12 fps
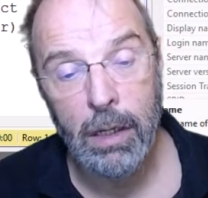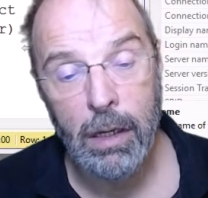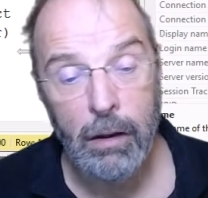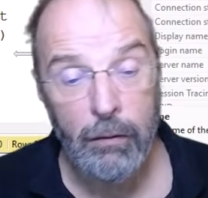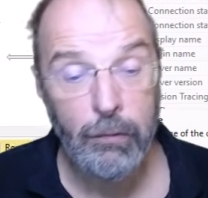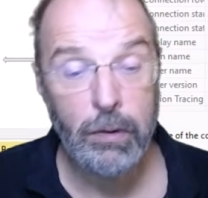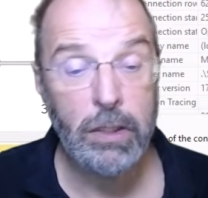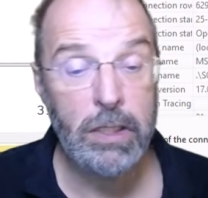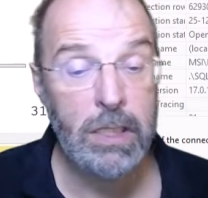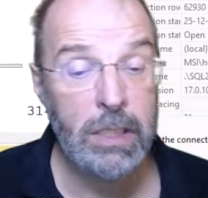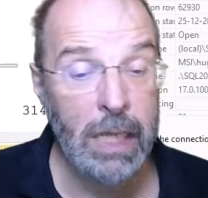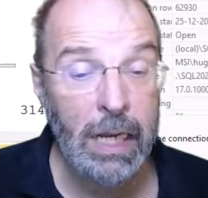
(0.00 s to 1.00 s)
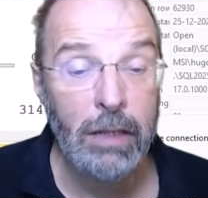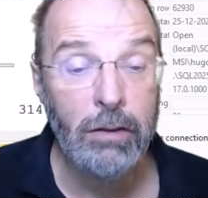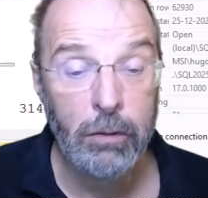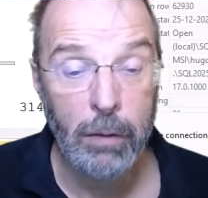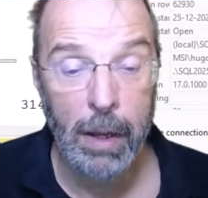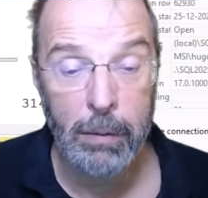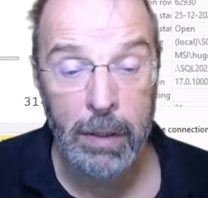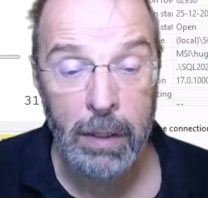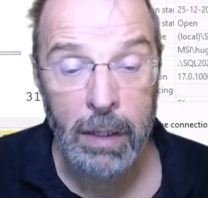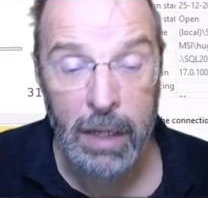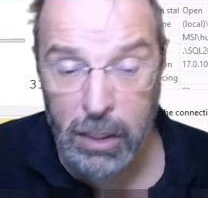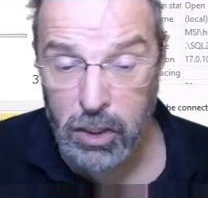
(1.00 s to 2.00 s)
For the second query,
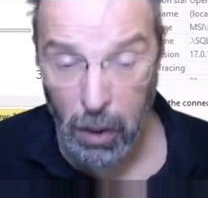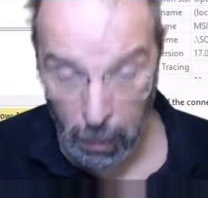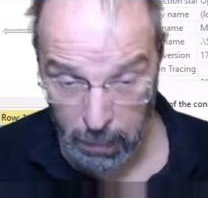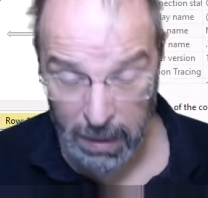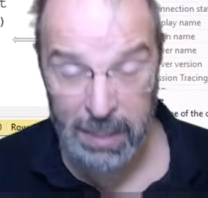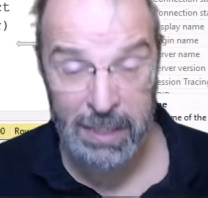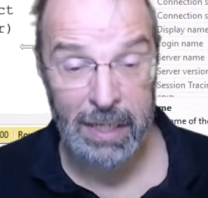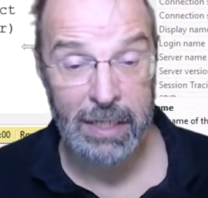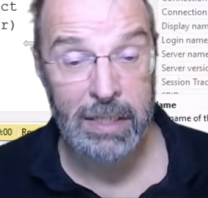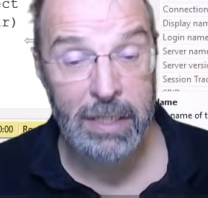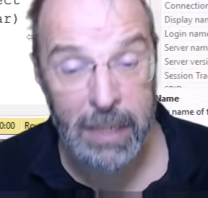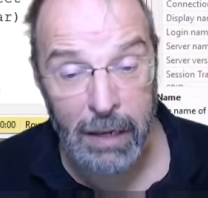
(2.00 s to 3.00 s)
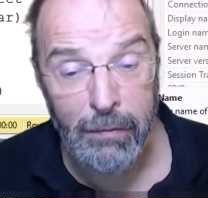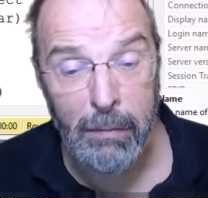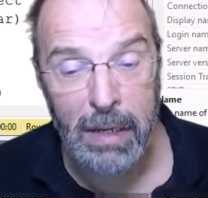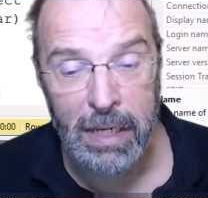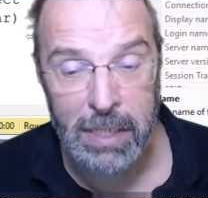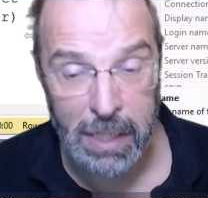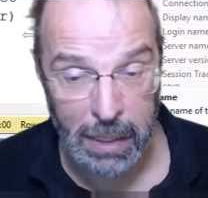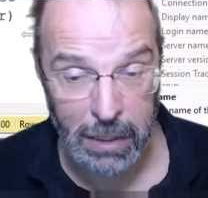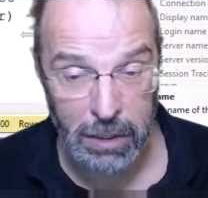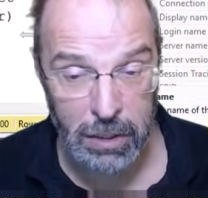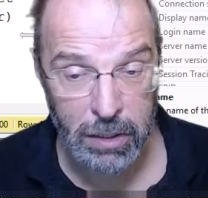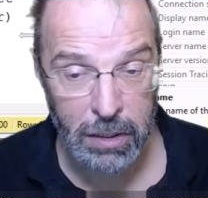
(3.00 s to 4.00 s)
it's only 67
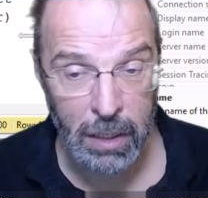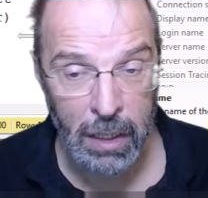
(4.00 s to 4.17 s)
milliseconds.